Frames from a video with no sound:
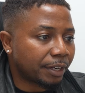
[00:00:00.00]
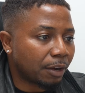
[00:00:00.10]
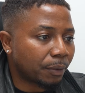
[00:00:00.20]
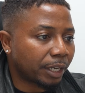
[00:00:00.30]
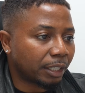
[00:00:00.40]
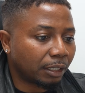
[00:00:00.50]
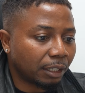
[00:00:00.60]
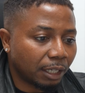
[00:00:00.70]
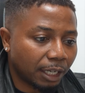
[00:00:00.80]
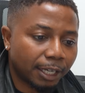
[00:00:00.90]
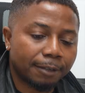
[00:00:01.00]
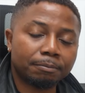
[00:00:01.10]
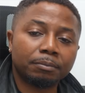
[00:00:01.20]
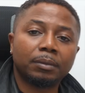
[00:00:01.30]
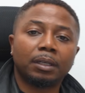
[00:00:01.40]
that we can
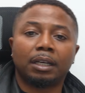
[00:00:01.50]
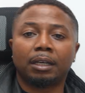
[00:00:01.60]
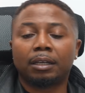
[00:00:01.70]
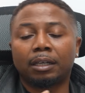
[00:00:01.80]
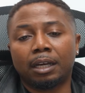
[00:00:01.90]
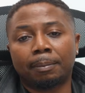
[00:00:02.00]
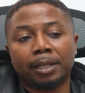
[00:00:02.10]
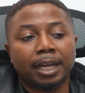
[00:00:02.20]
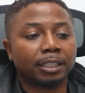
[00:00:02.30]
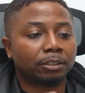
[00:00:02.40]
apply.